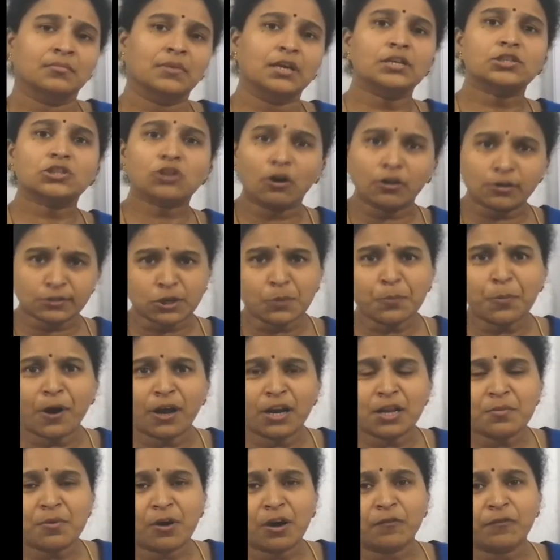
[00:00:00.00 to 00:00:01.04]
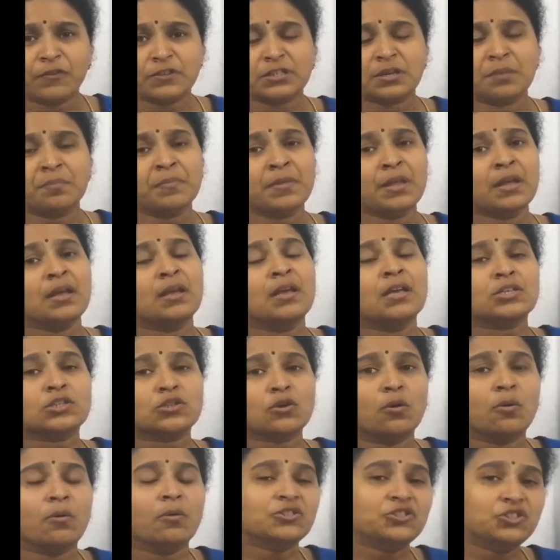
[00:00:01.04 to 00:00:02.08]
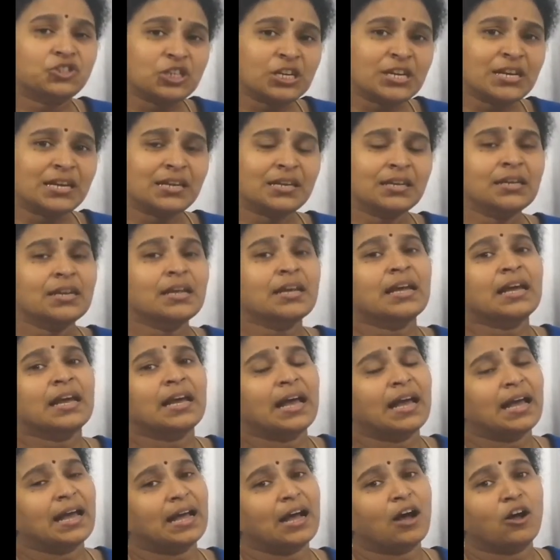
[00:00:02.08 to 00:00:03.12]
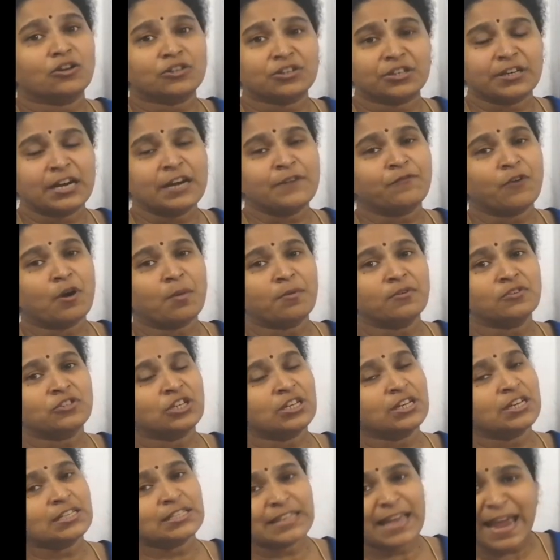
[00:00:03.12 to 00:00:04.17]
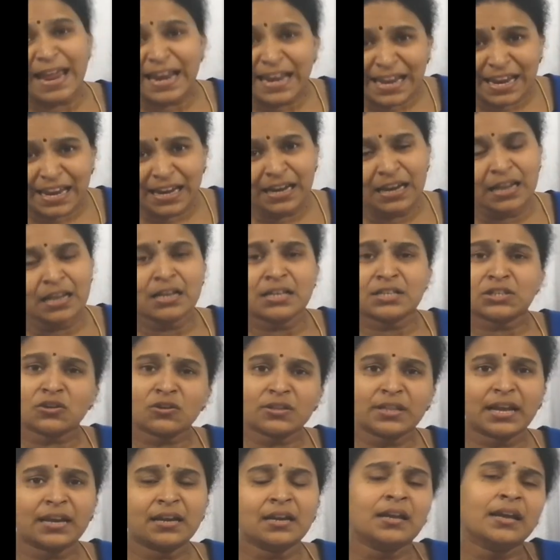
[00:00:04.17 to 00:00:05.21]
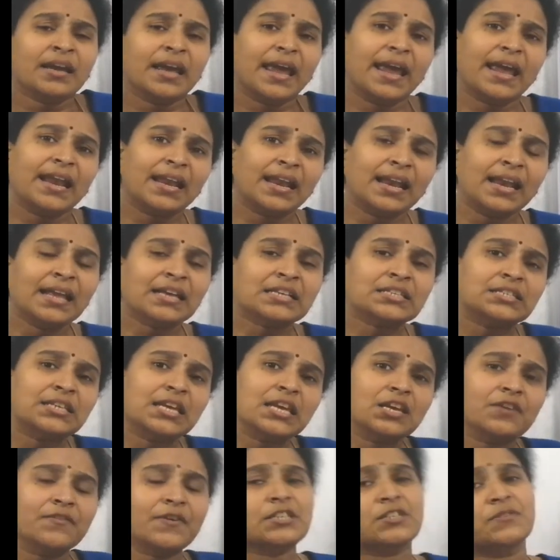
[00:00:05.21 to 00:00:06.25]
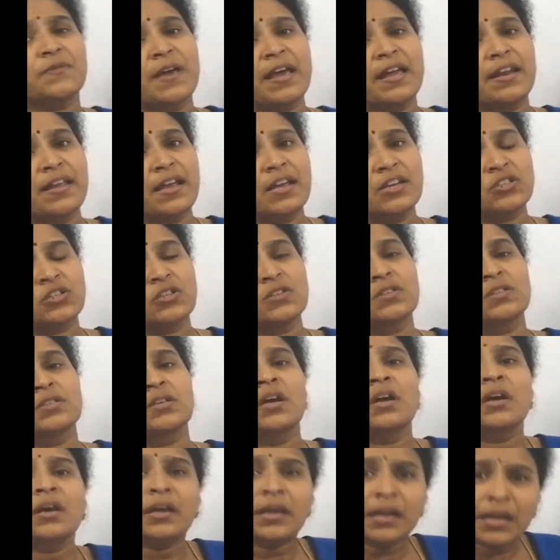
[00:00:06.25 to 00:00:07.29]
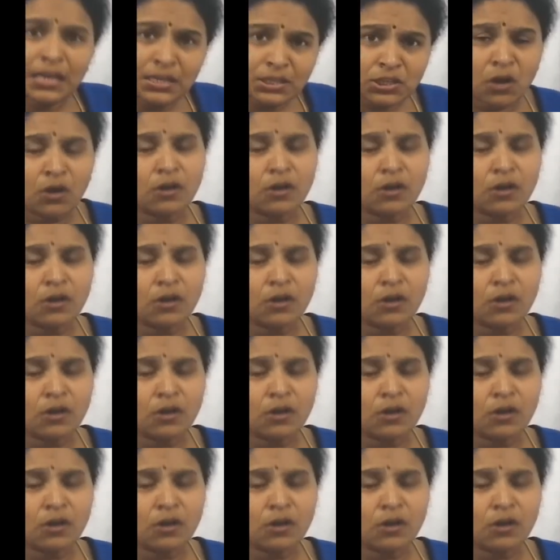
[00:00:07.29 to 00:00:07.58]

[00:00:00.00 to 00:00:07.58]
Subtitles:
is also polymorphism. So, gene, alternate form of gene is allele. So, then allelic sequence variations is